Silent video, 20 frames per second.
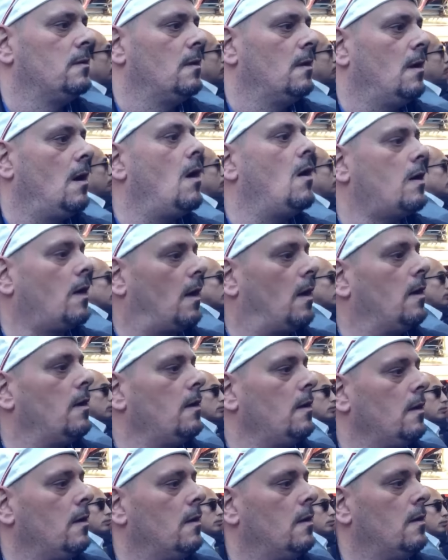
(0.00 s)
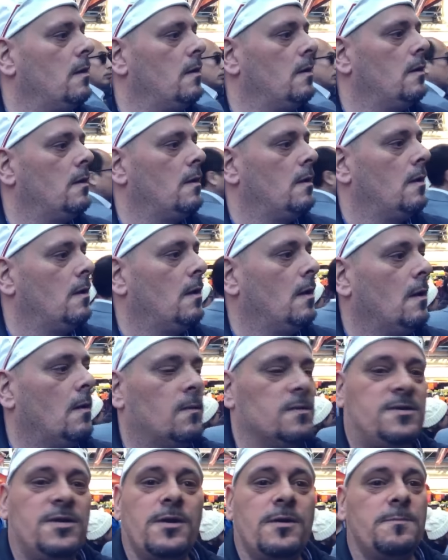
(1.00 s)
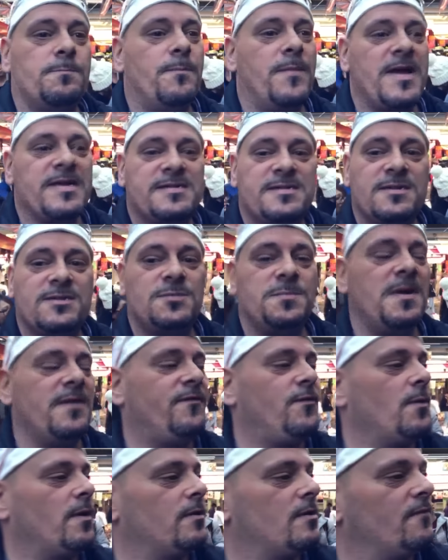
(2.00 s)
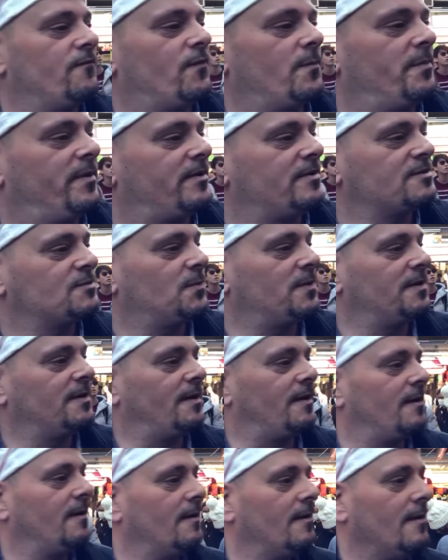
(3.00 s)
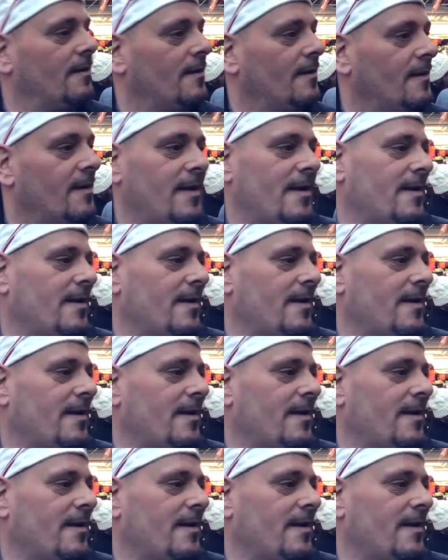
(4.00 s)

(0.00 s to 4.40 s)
Oh, okay. Yeah. Well, dude, message me if you want to go for beers one day. Yeah, sounds